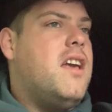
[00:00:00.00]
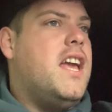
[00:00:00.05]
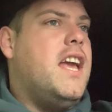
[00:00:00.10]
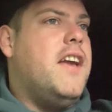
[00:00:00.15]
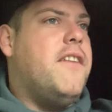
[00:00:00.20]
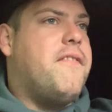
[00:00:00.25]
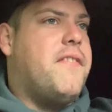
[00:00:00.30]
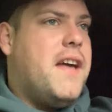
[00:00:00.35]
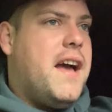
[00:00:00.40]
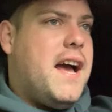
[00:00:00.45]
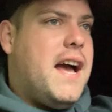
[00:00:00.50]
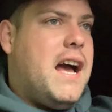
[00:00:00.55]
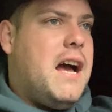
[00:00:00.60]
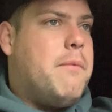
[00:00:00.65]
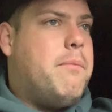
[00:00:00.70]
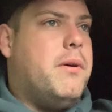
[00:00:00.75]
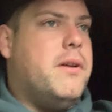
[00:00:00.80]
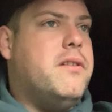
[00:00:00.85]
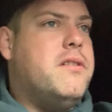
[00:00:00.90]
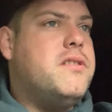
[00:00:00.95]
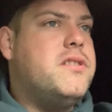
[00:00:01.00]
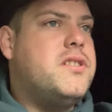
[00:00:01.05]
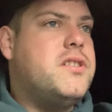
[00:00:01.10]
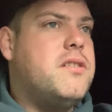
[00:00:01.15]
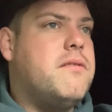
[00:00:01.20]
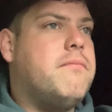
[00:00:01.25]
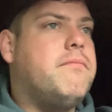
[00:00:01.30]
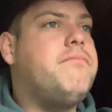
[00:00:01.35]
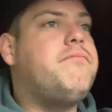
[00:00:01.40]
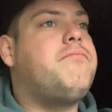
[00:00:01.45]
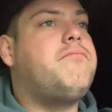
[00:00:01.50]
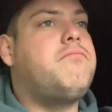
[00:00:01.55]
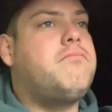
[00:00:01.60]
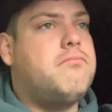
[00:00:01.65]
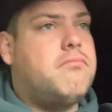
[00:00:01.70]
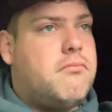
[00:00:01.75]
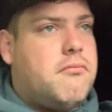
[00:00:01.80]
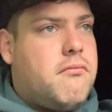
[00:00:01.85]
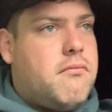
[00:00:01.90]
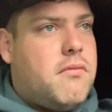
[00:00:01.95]
If that happens,
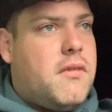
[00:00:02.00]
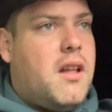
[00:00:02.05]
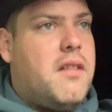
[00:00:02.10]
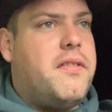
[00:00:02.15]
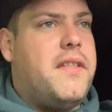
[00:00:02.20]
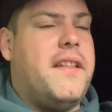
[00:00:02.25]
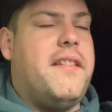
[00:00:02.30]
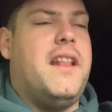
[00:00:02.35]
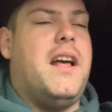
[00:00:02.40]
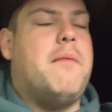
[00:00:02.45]
then